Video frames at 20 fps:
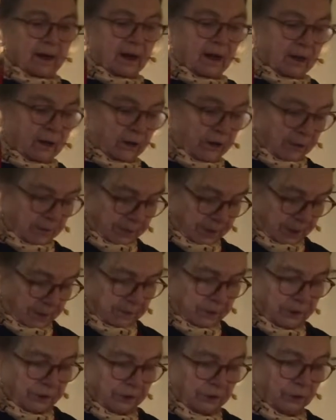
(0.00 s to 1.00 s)
A lot of
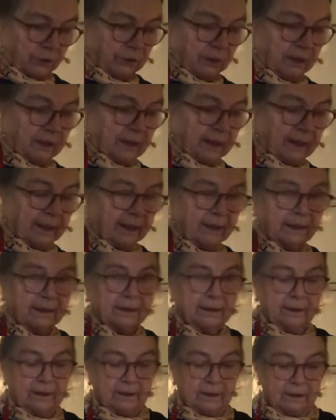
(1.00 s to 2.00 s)
people don't like
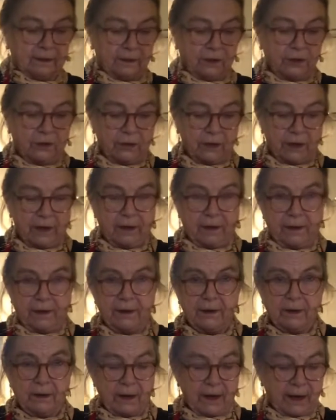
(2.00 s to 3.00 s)

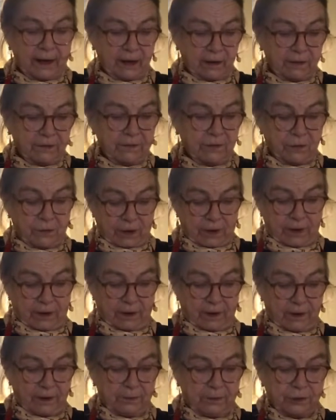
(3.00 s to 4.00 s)
coriander. I love
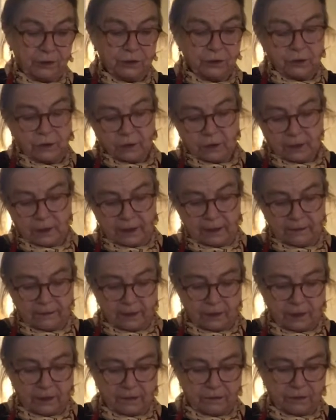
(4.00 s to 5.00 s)
coriander, but you can leave
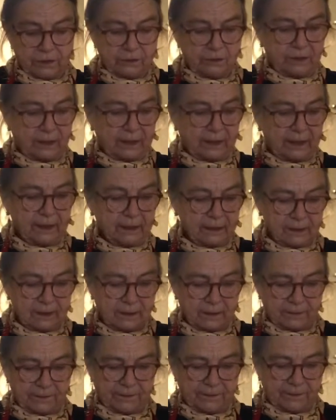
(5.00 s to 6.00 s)
it out if you don't like
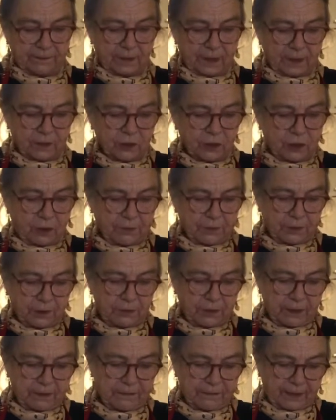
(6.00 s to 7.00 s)
it. Chop it
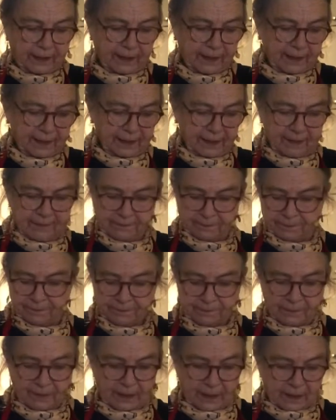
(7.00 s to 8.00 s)
quite finely.
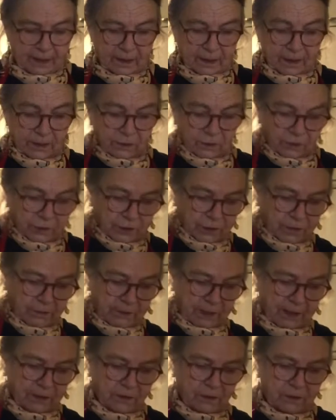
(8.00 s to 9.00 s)
So I just
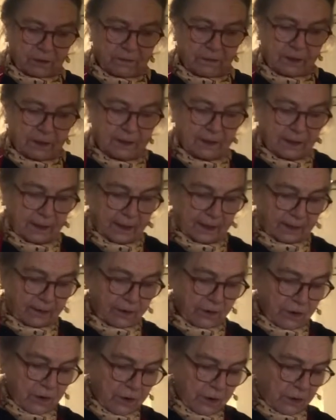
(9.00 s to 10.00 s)
mix all of that
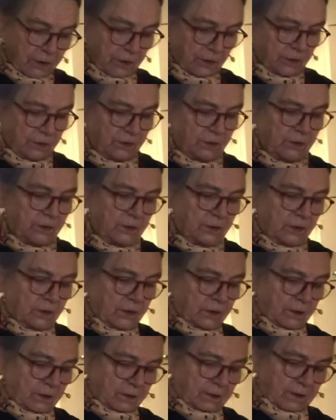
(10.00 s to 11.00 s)
together.
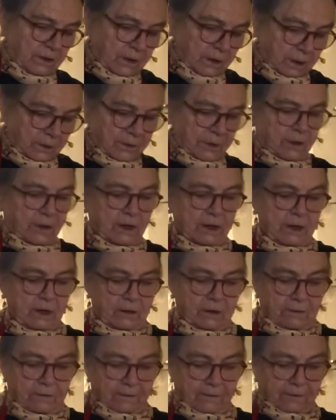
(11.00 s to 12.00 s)
This is part I
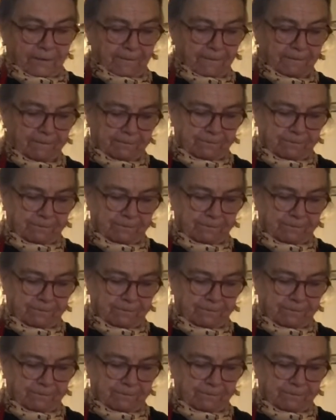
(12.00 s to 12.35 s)
love.